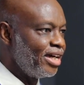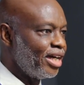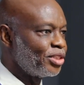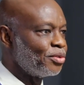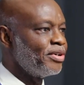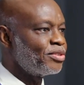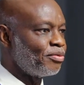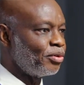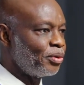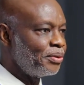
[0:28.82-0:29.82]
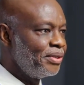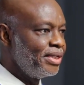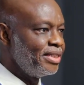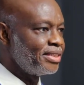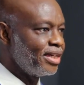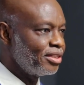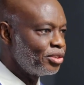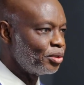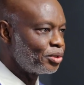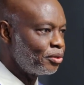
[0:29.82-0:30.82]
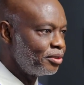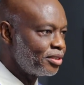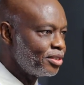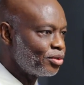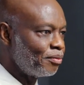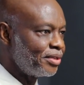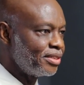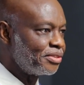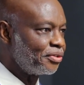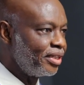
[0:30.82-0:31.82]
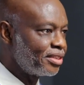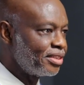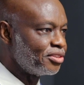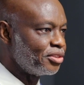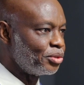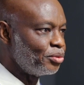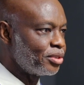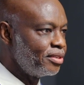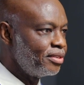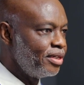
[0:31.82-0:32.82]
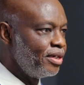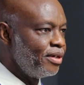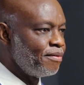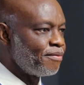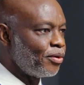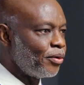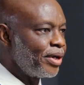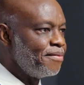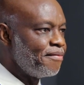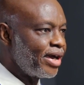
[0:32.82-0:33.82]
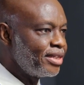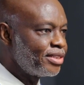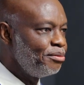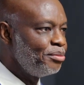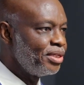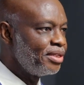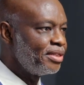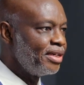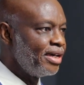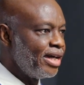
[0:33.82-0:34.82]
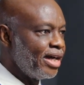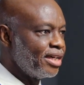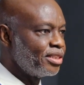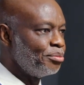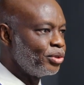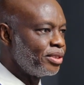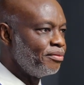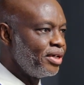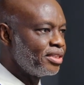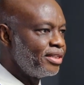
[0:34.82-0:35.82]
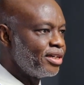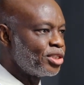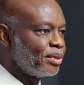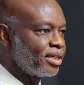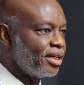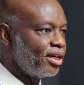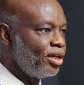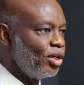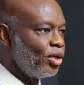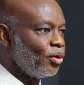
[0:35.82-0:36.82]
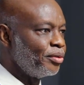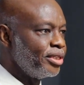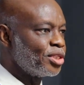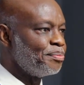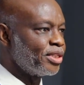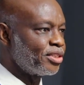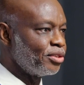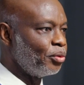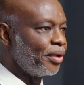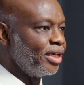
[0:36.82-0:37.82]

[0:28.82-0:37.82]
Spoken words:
I shall first of all thank the authorities of this great institution for inviting me as the motivational speaker on this special